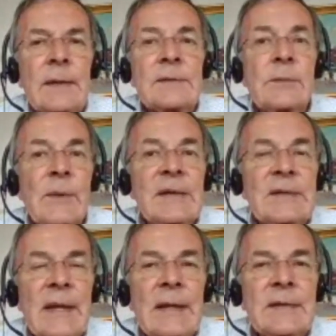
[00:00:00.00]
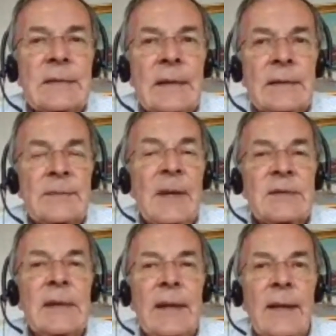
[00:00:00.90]
swing states,
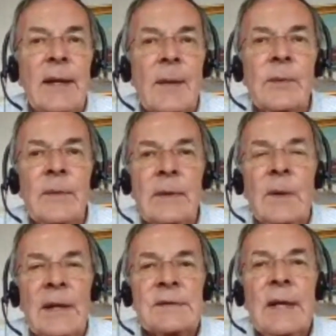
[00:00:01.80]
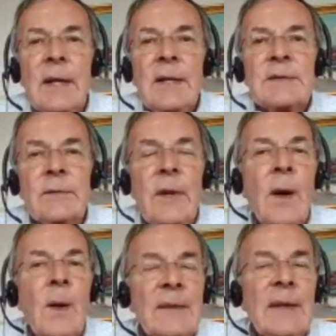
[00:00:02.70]
especially in the upper Midwest. So
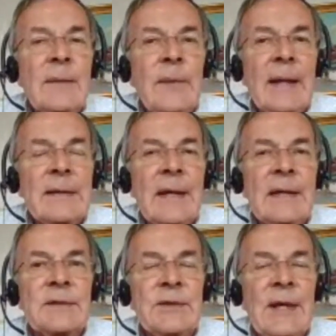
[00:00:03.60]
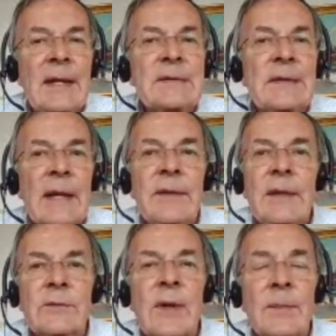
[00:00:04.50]
no, I think Biden has a chance, and I
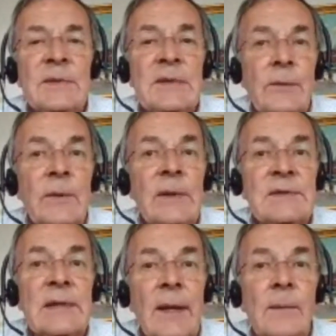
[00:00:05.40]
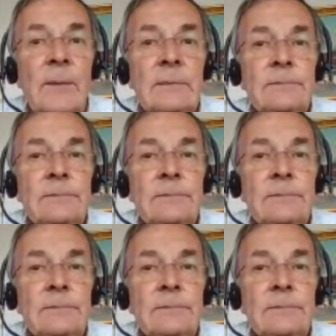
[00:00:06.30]
think Trump is in a real slump.